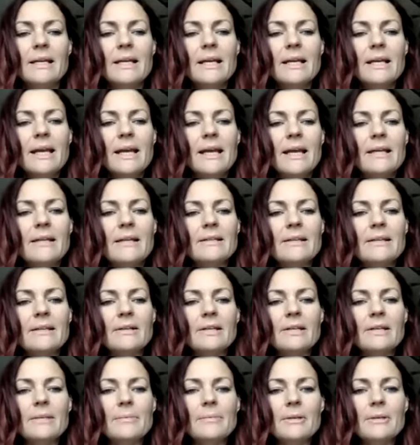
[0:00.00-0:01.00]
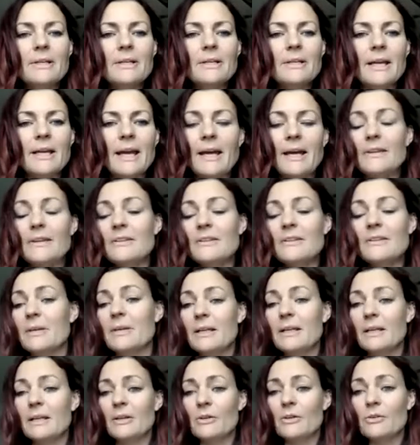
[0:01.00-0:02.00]
And our community has
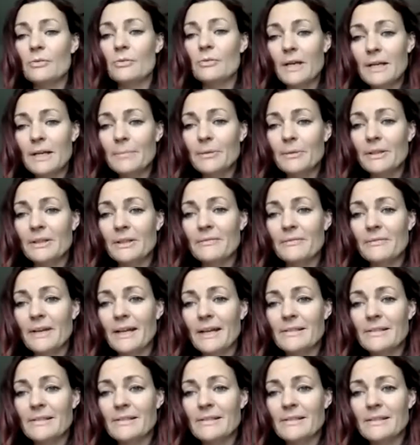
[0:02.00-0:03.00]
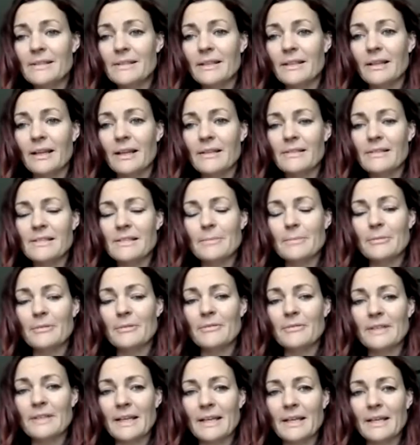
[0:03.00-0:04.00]
made incredible advances in the last number
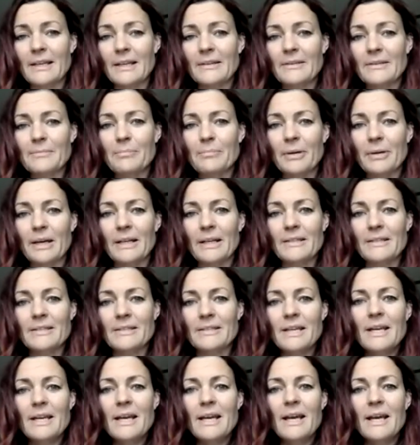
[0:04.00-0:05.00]
of decades, but